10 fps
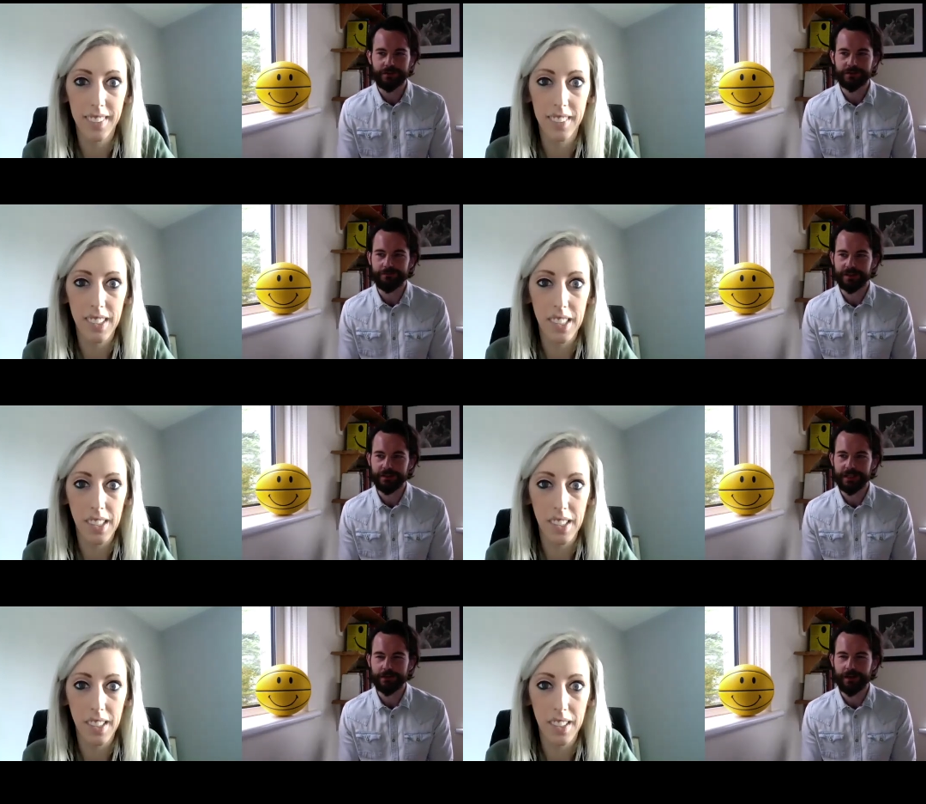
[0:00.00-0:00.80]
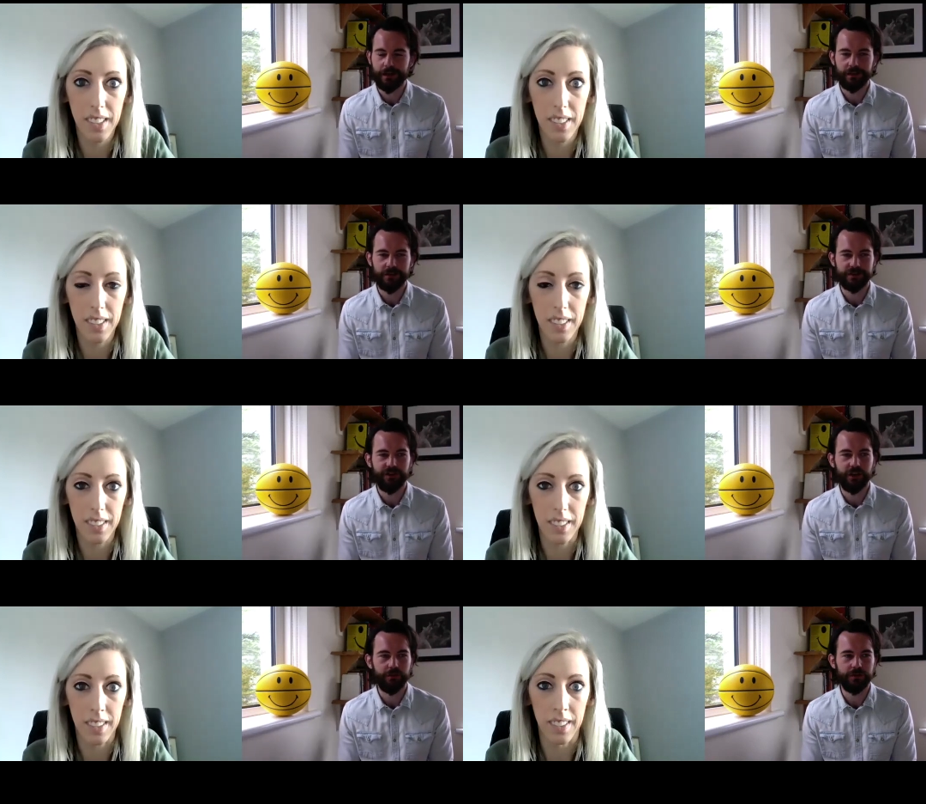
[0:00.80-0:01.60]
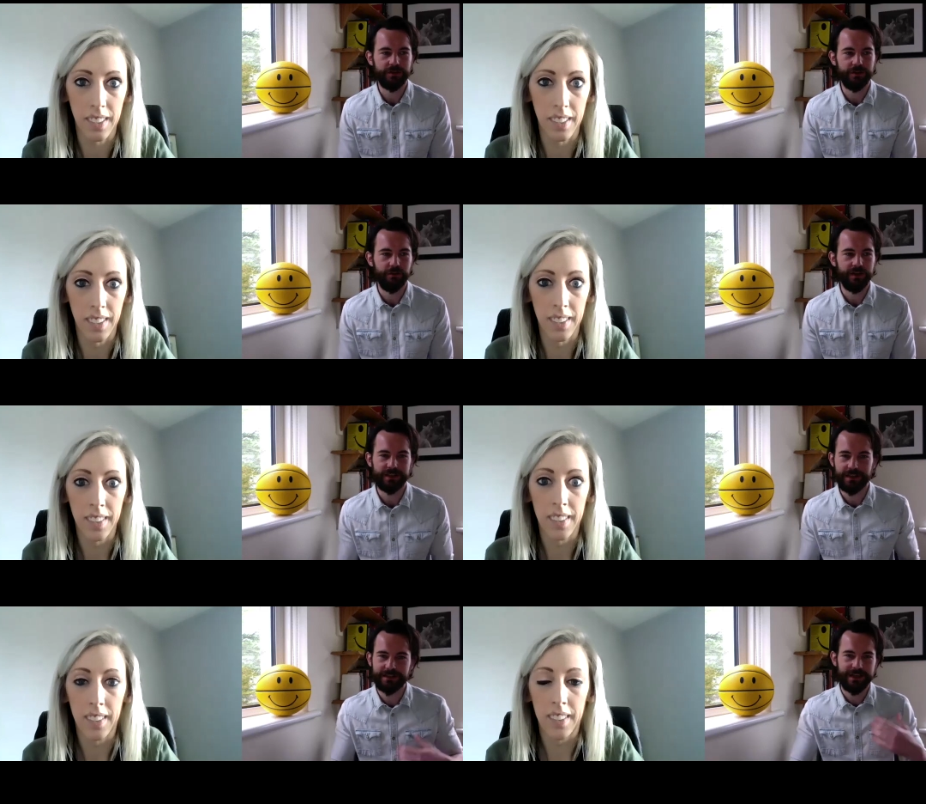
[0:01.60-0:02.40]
Speaker 1: Something like eight or nine thousand followers. You know, it's it's